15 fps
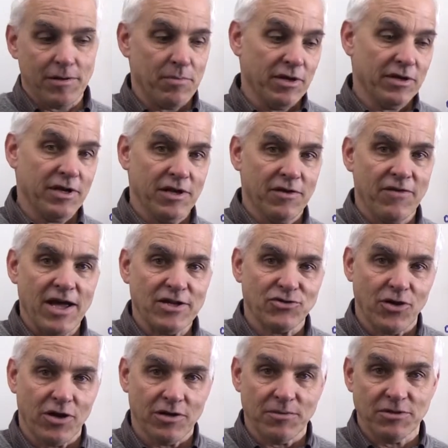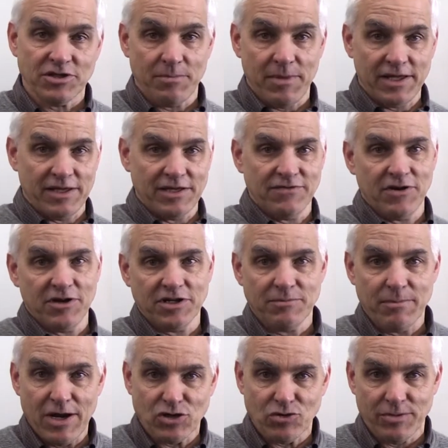ability of astronomers to make these various
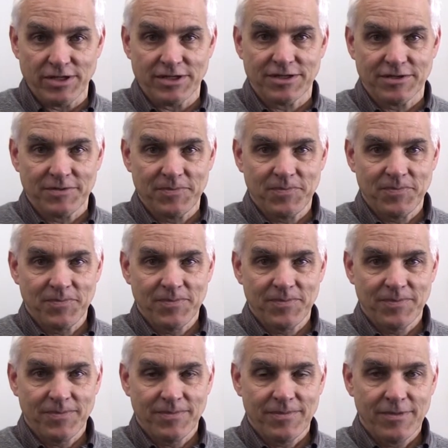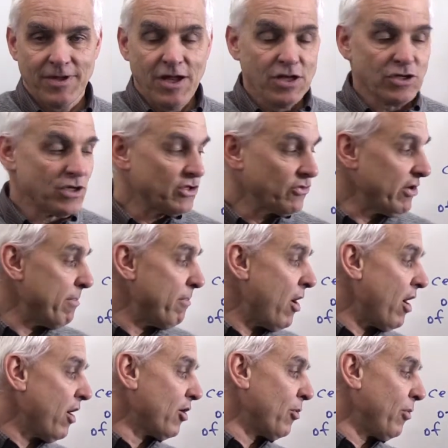measurements. So it's a
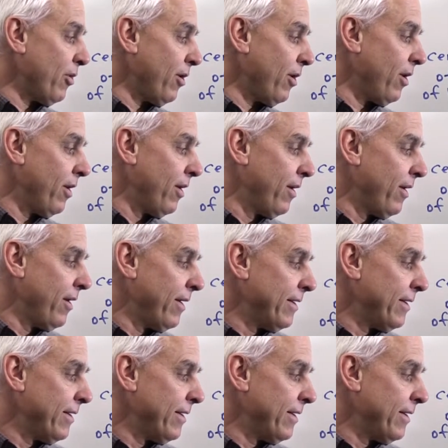remarkable